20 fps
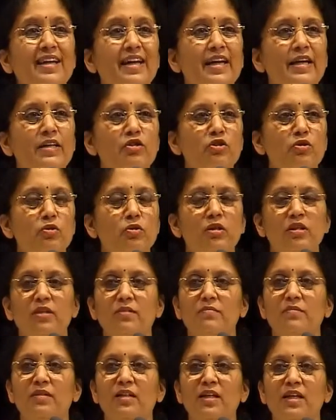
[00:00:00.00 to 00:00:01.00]
king told
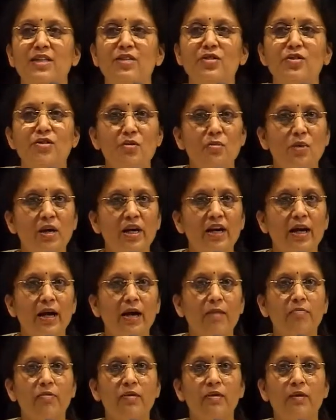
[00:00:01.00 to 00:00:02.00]
him, you know what had
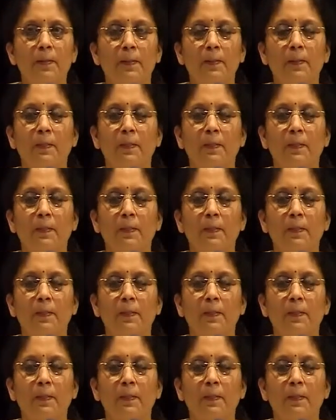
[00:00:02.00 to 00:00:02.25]
happened?